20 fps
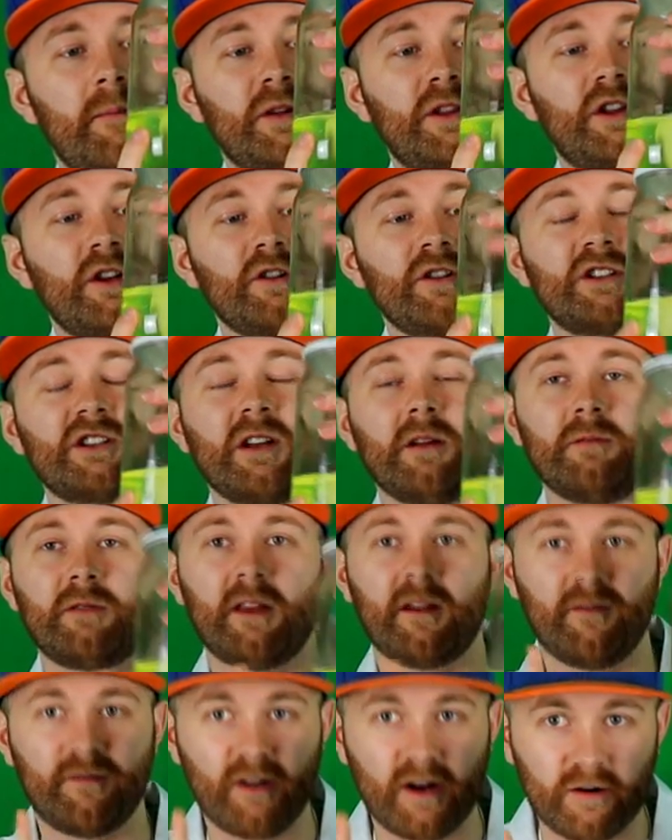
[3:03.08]
but there's
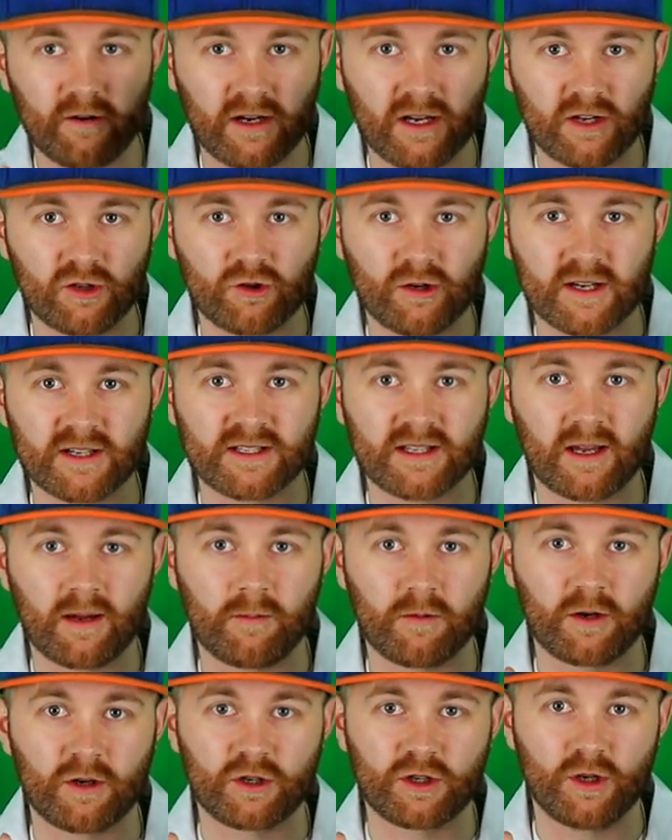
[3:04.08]
something very interesting
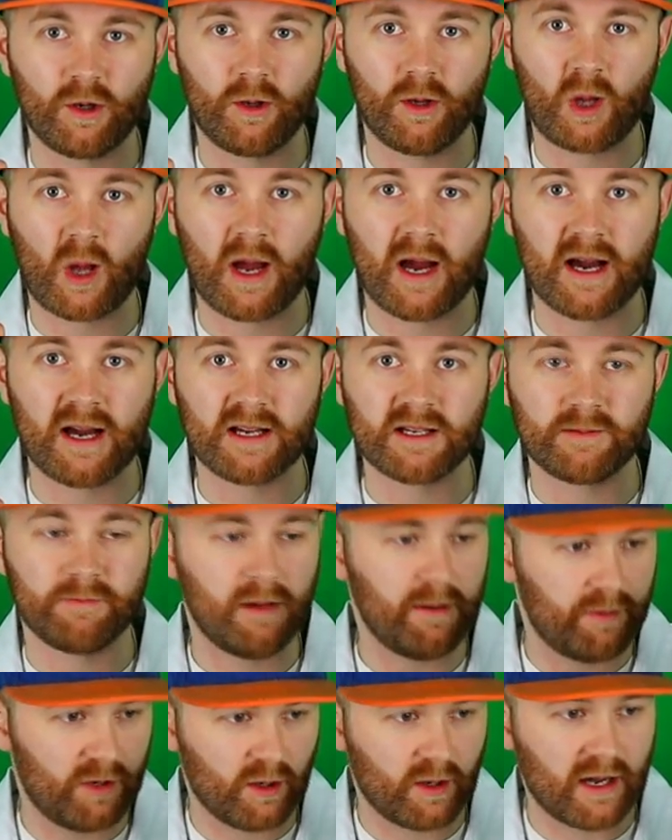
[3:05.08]
I'm going to show you guys,
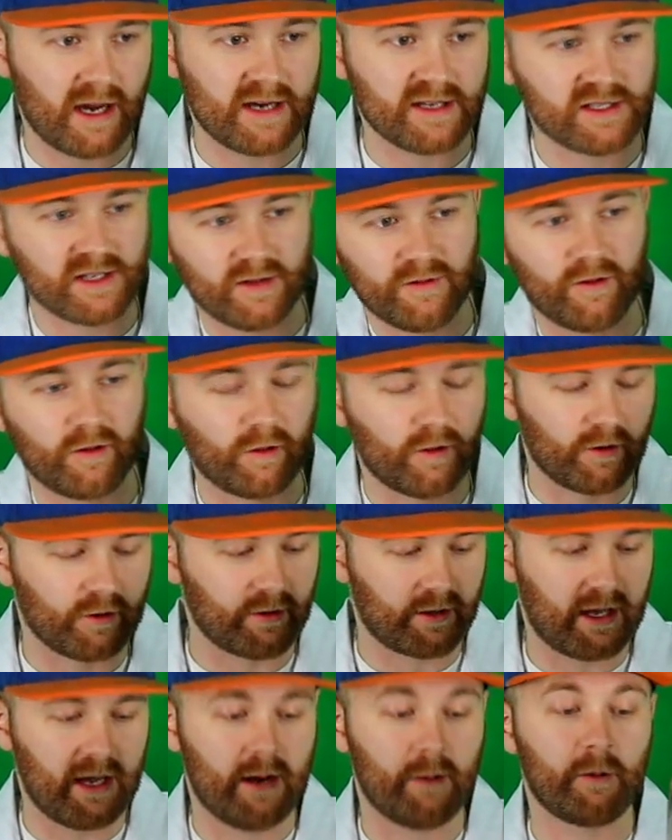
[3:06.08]
maybe you guys on the
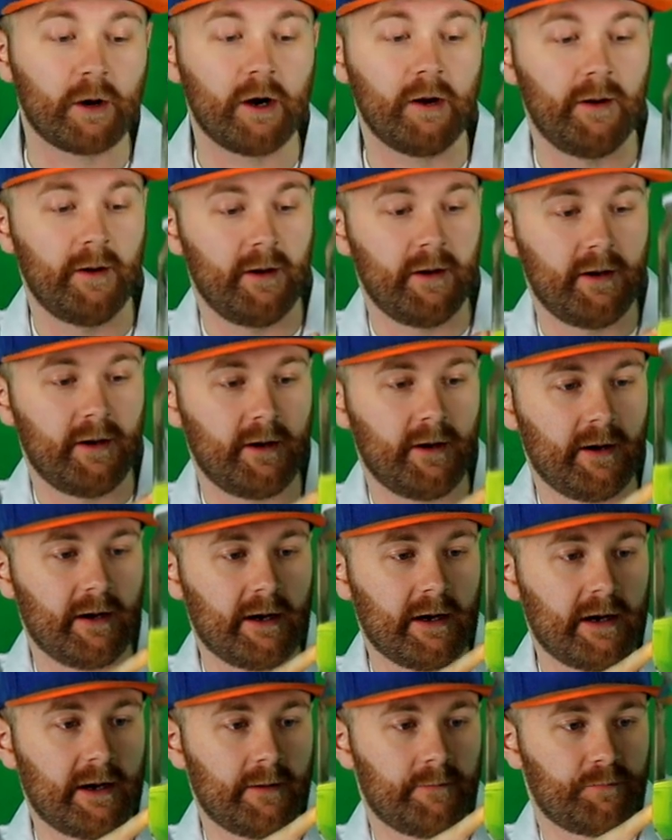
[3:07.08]
little camera.
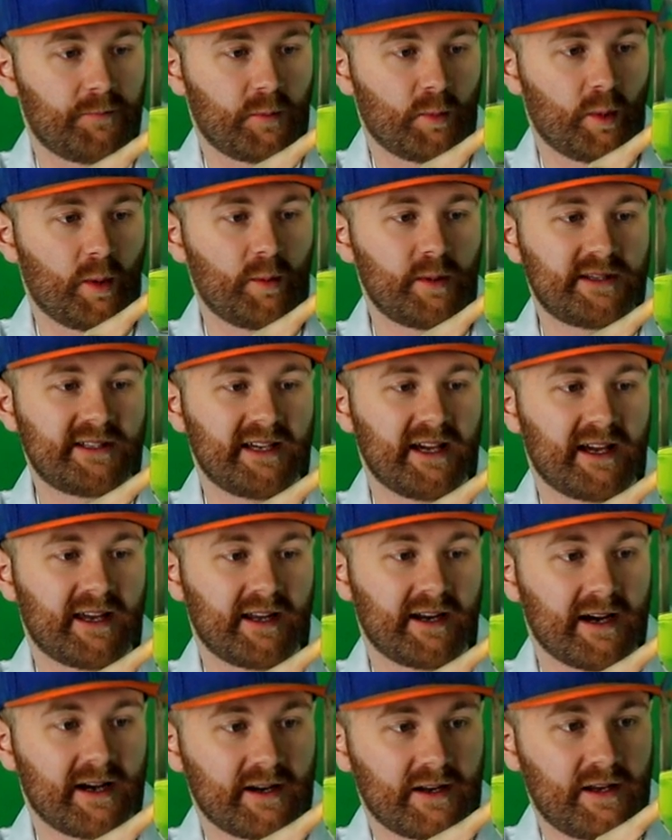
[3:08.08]
When we take
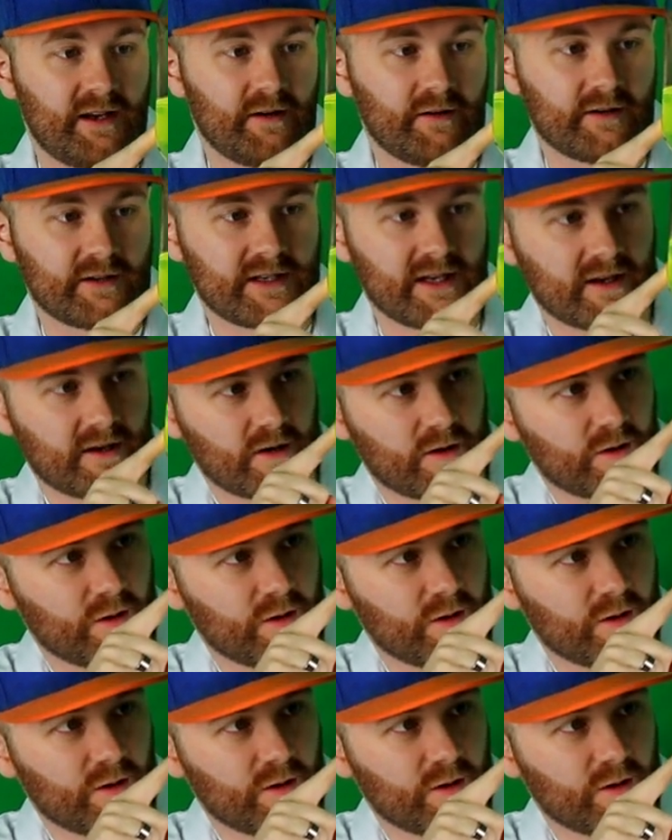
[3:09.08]
it out of here and take a